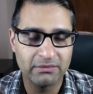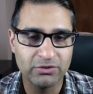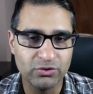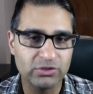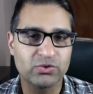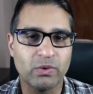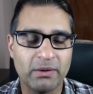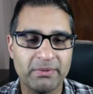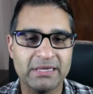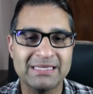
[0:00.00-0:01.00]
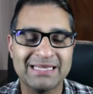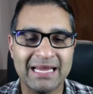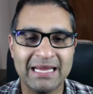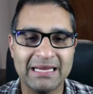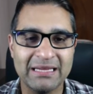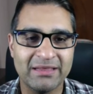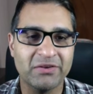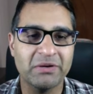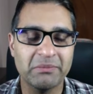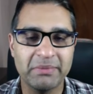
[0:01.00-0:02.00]
Uniswap is a
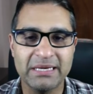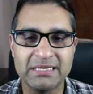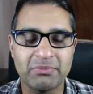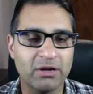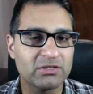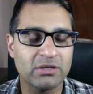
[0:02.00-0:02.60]
Ethereum based block.